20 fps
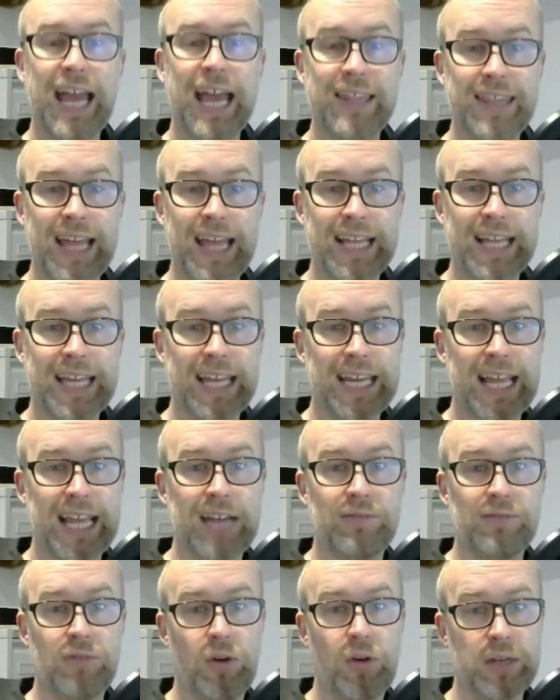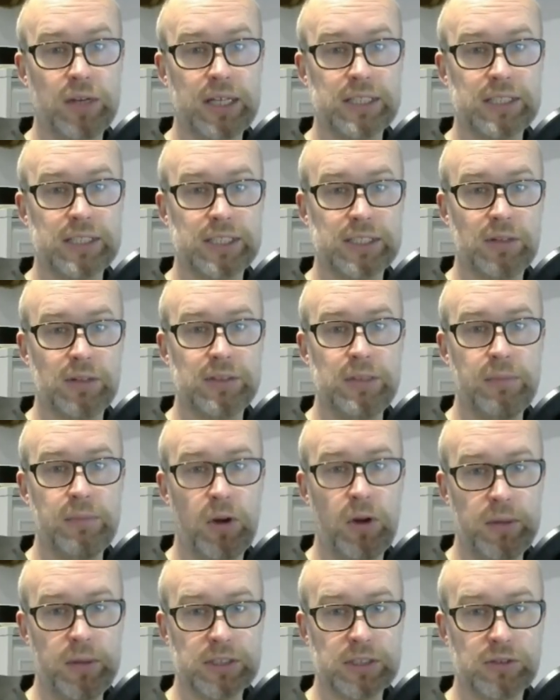and then getting enrolled into SOTI
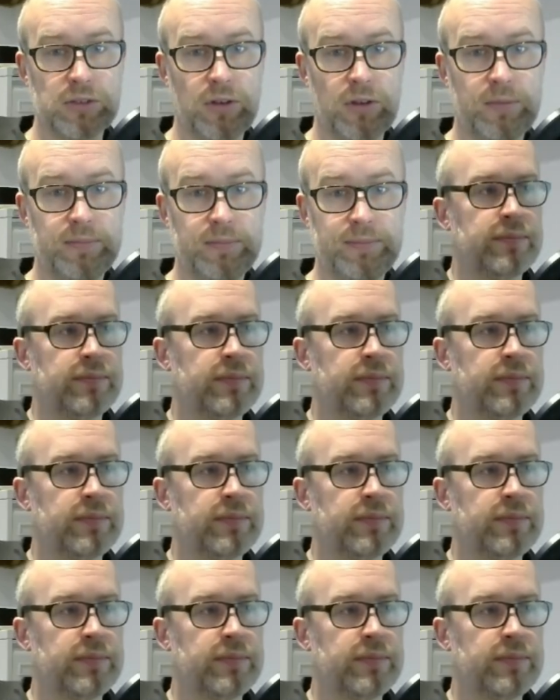Mobi control.